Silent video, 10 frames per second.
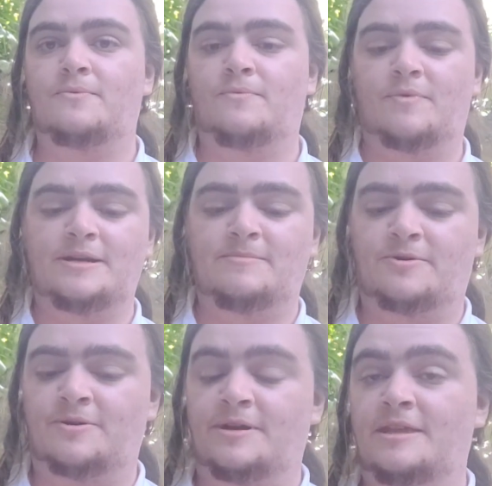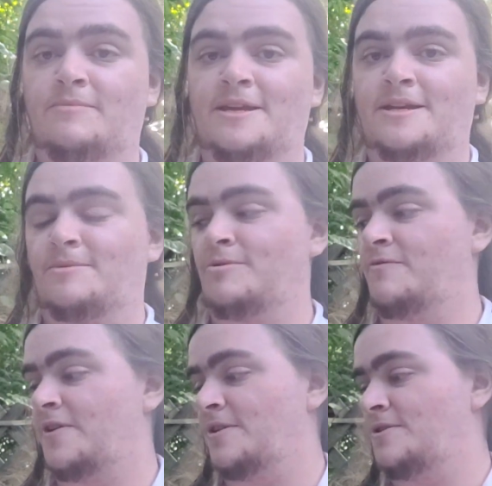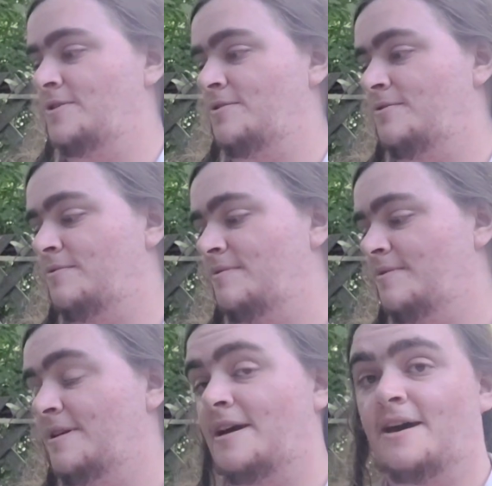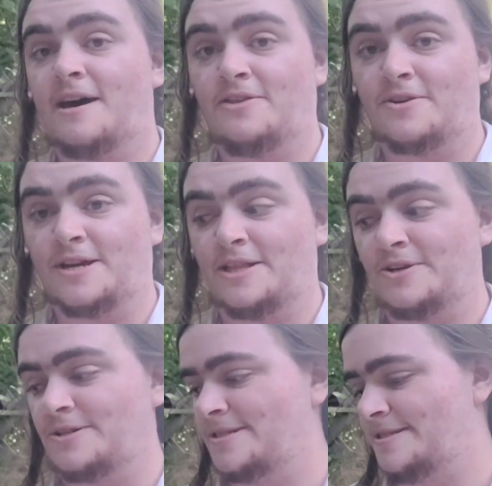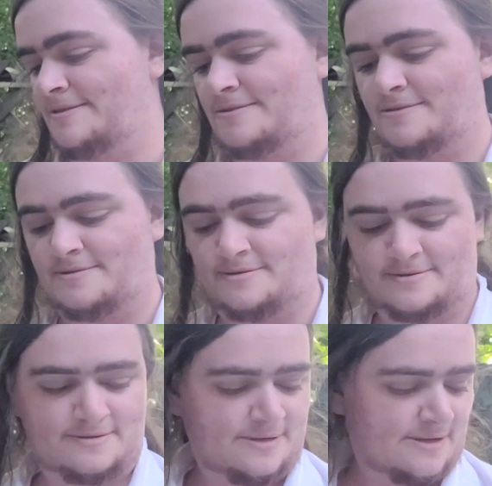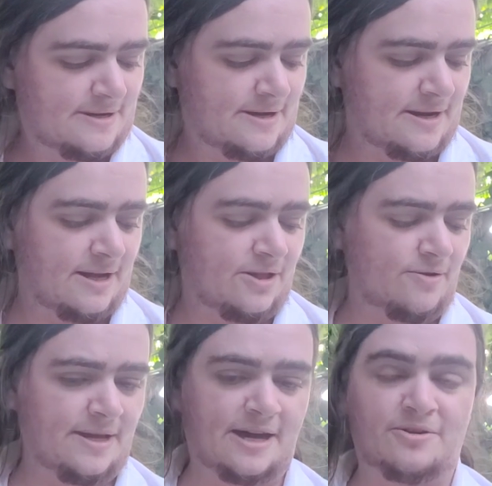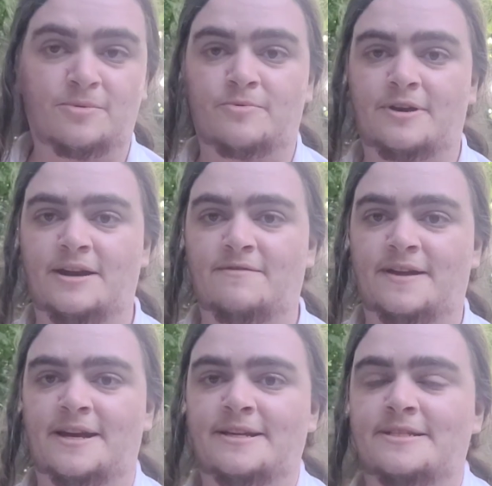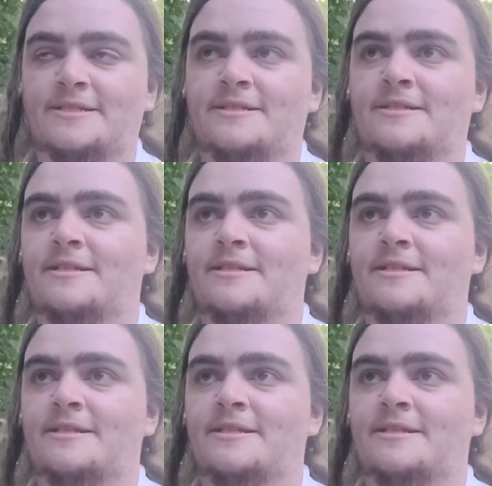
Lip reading: One more, and then we can move on to other colors, including other pride flags.